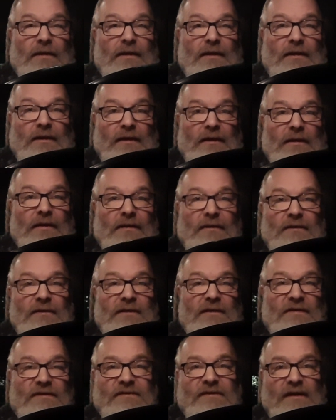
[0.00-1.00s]
And
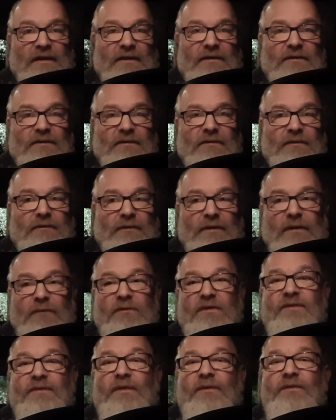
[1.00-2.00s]
he said, it
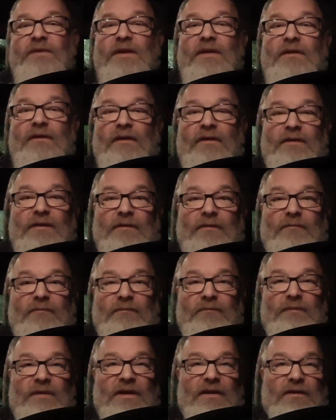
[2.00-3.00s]
was 15 on the
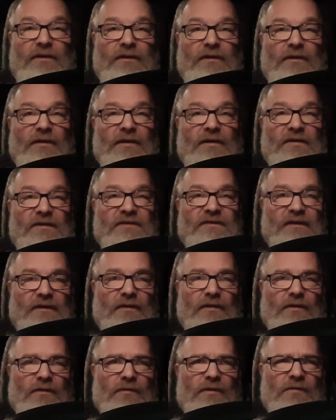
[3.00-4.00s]
meter, and he said,
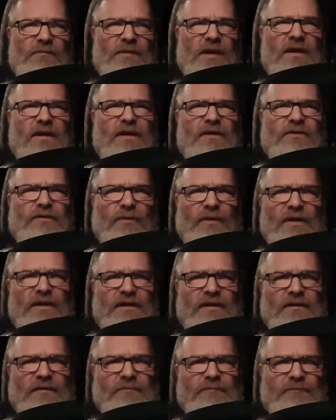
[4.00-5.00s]
oh, make it
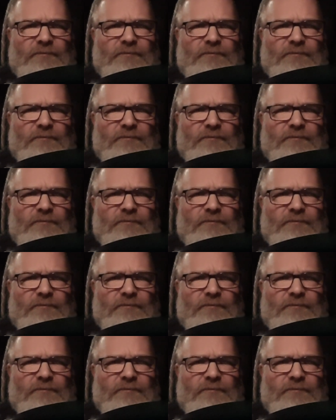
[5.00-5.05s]
20.